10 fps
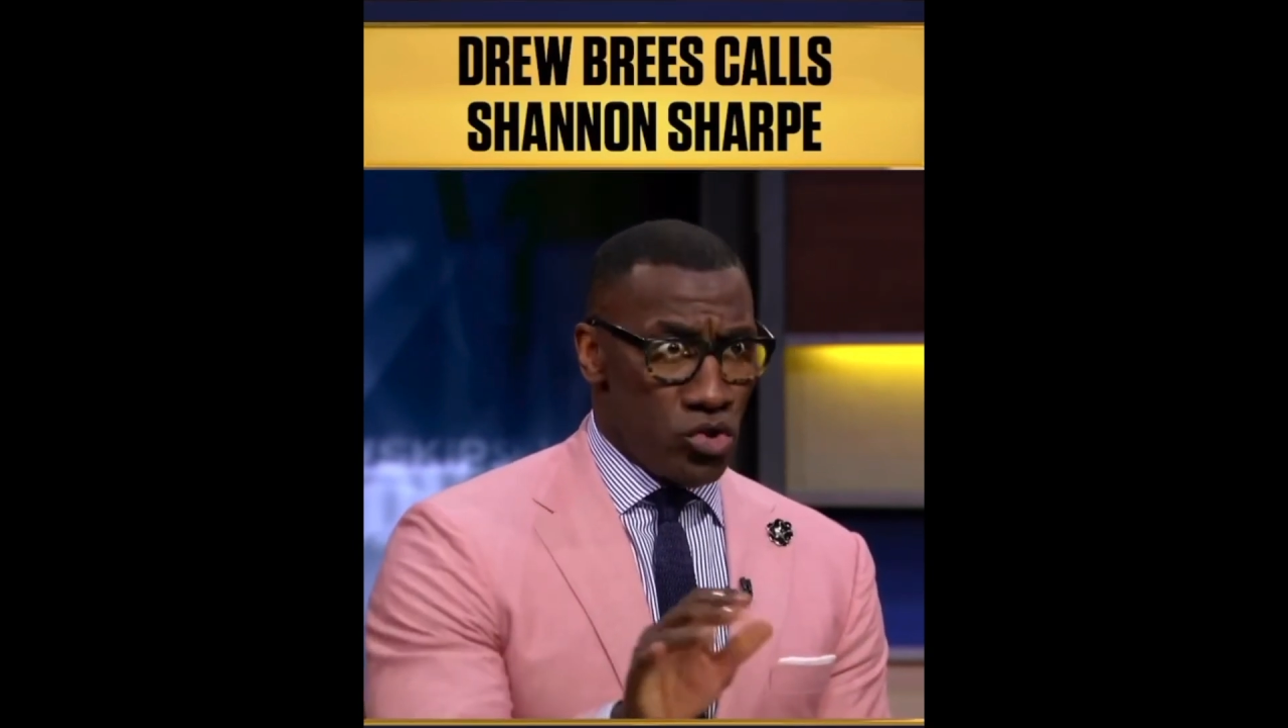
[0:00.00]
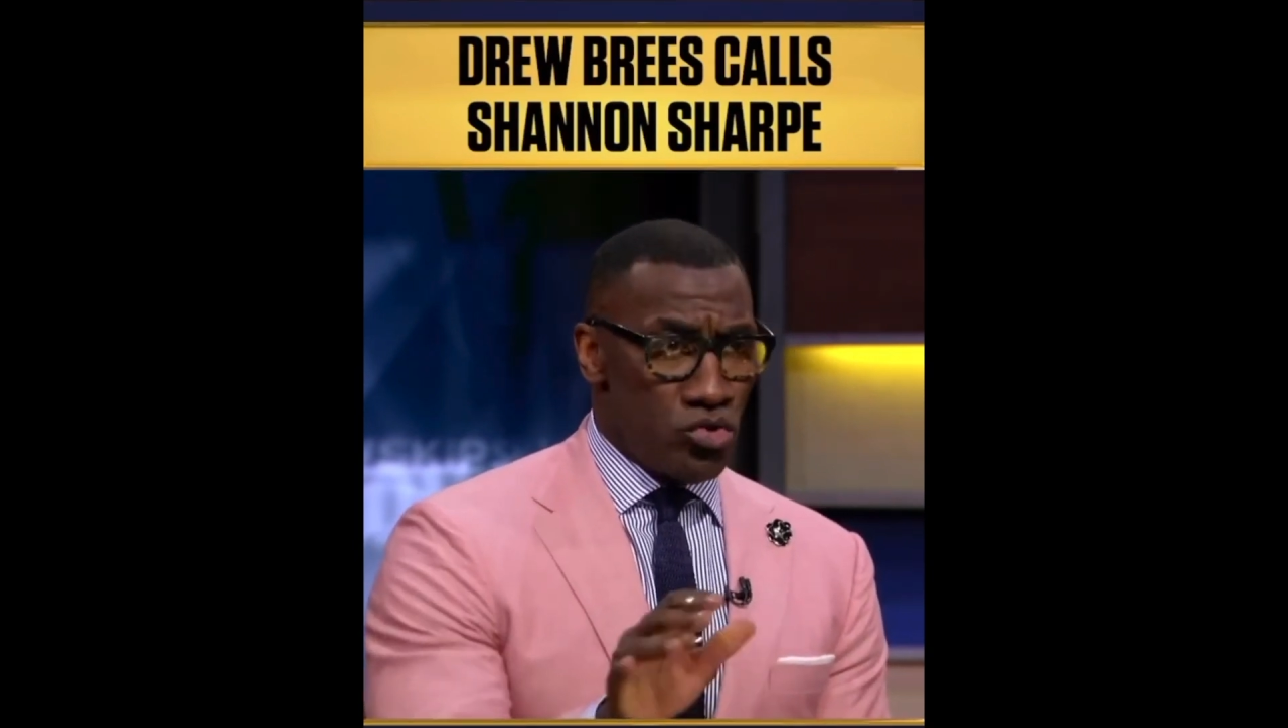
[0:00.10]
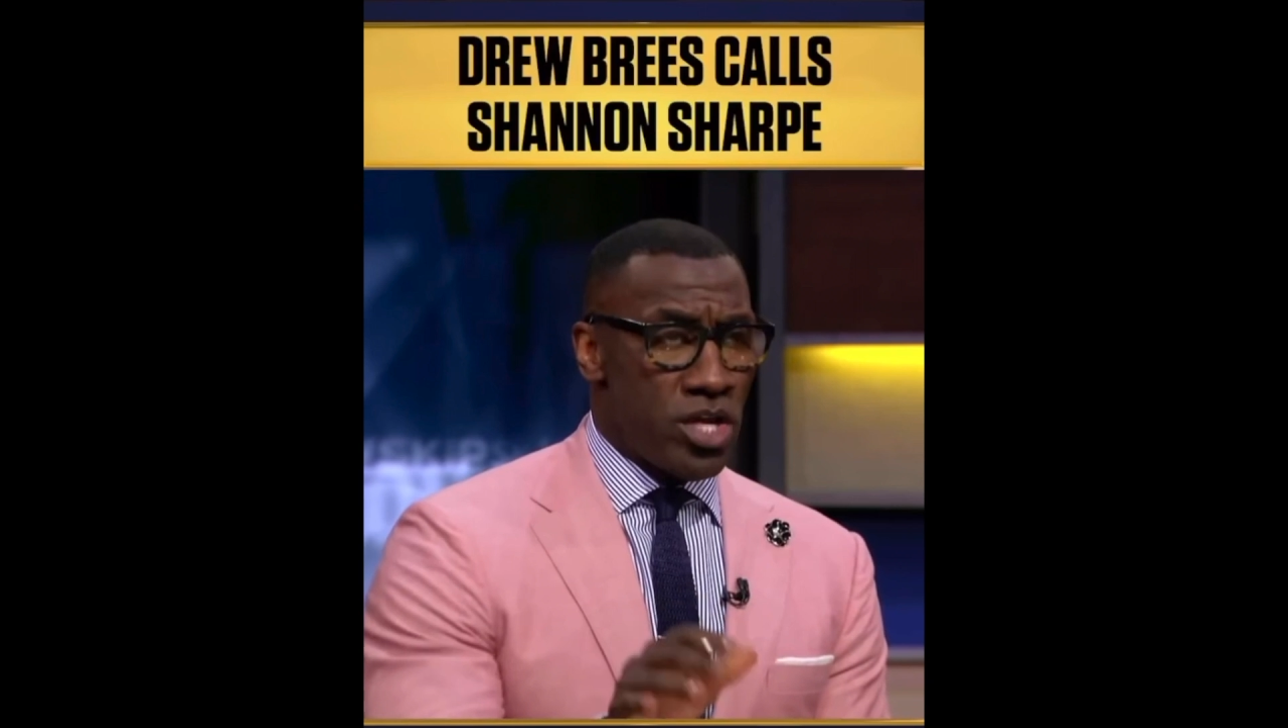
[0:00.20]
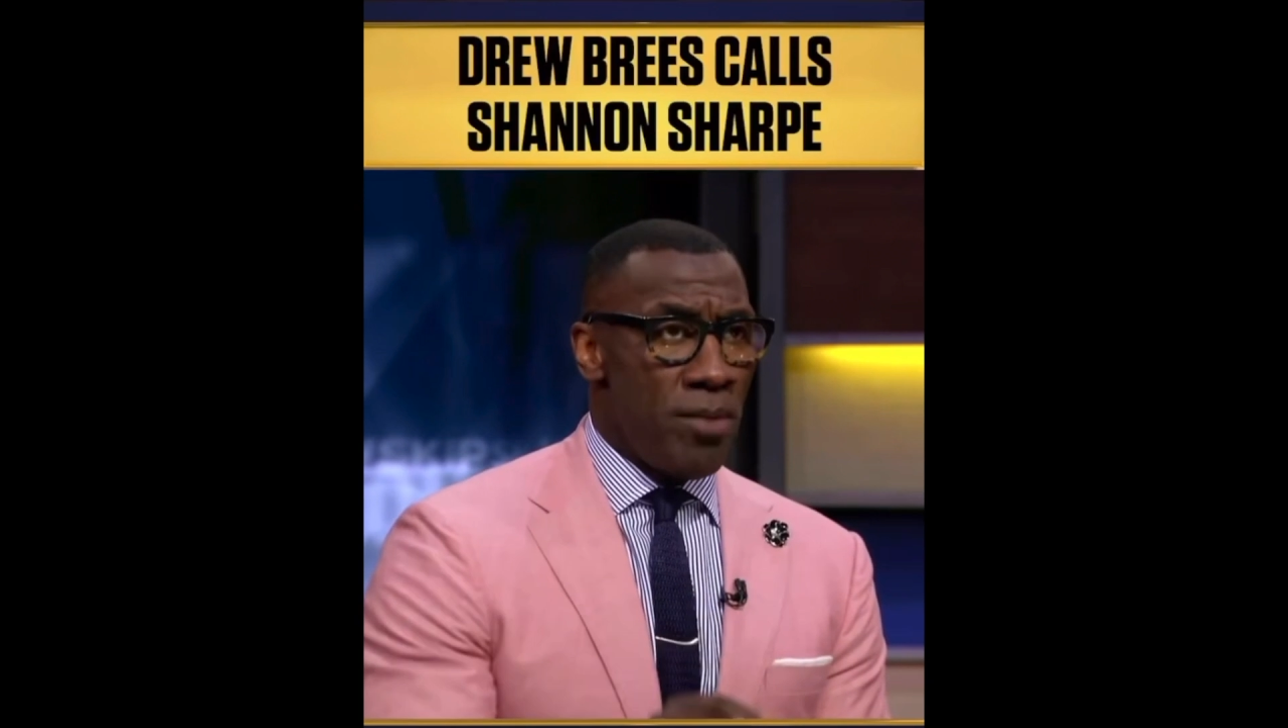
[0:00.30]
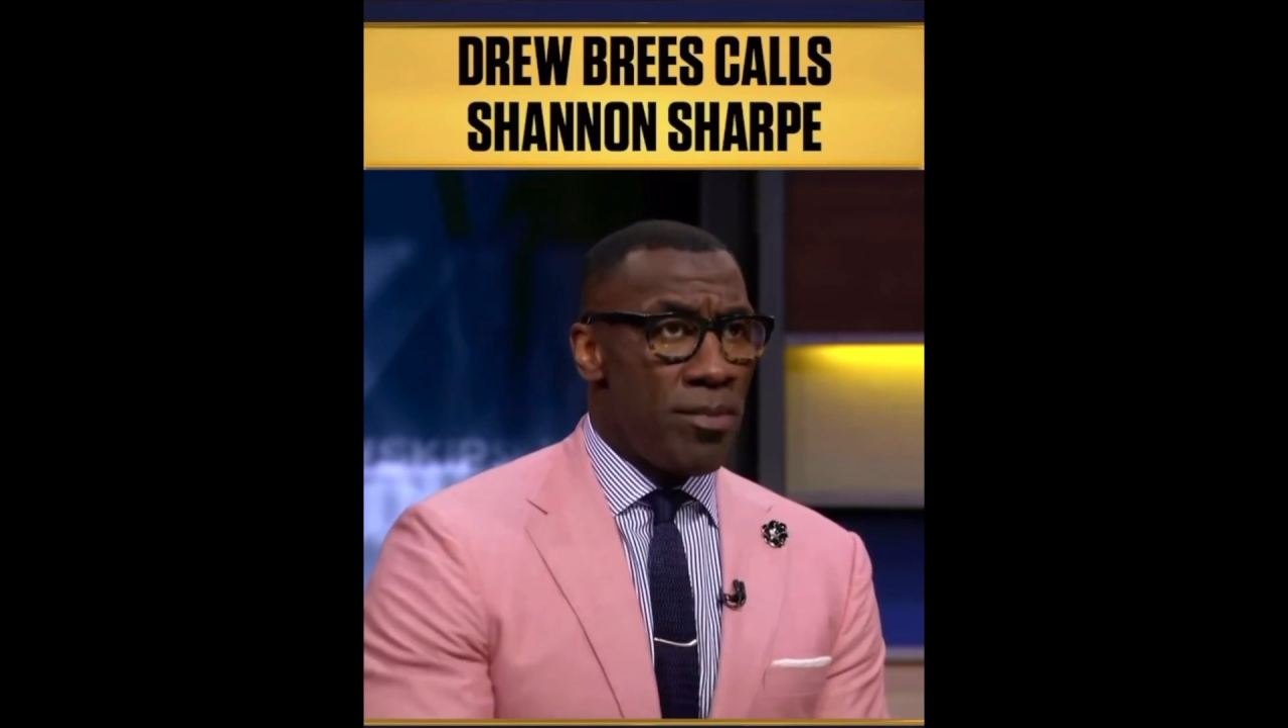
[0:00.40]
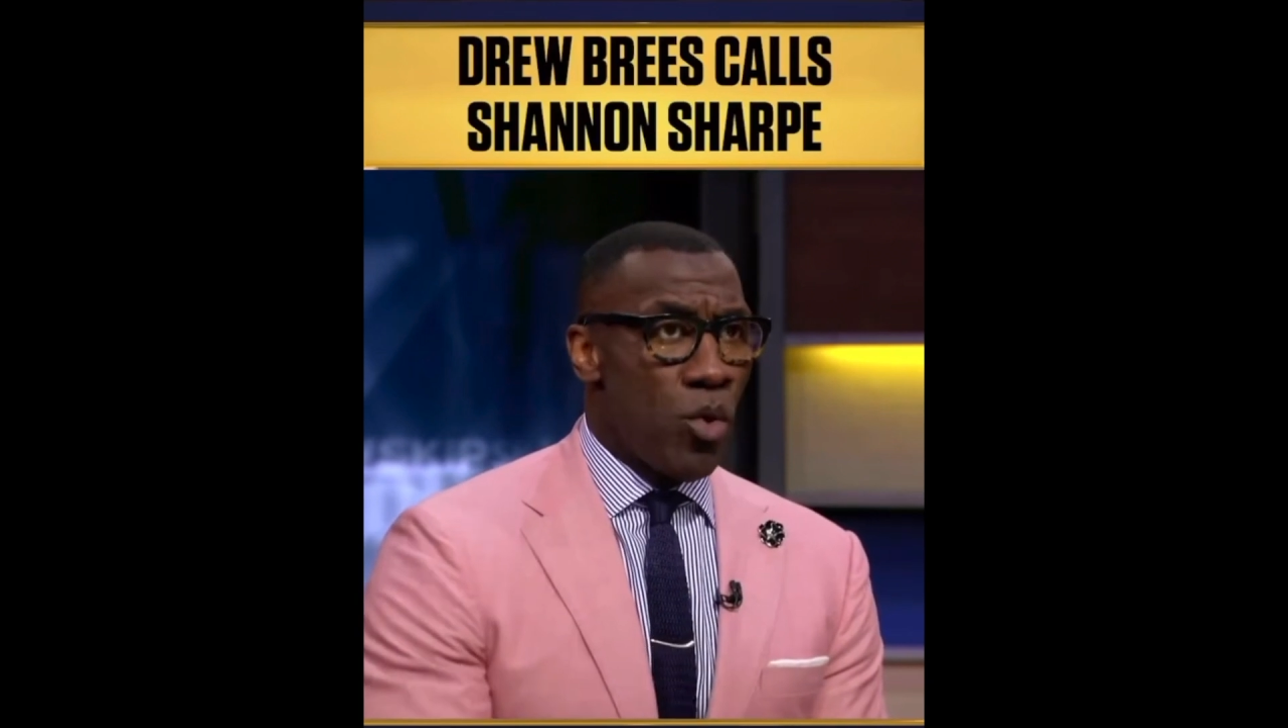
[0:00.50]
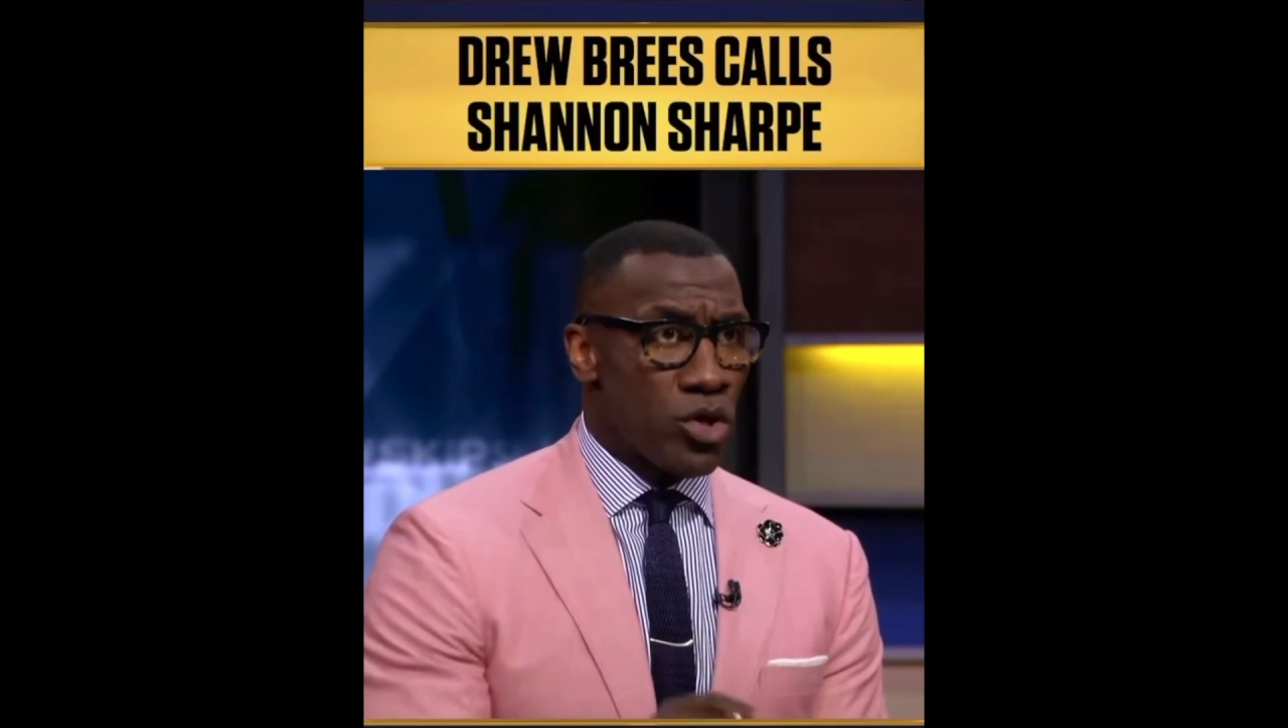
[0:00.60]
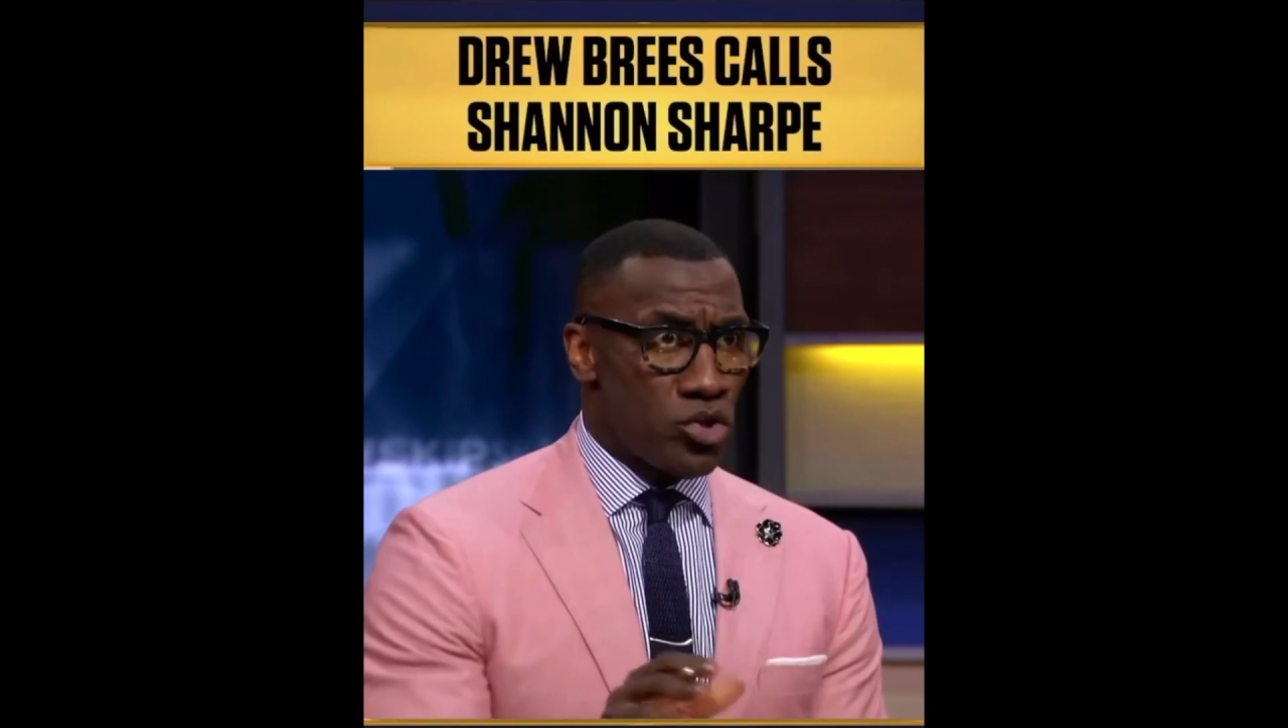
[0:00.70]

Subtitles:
You tell me what